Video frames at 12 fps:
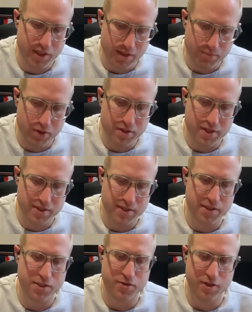the podcasting
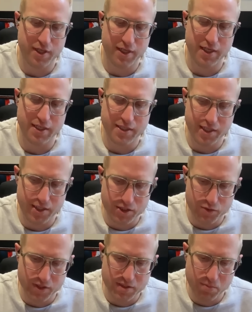industry, continues to
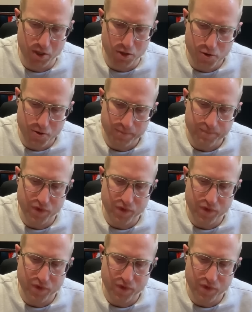explode.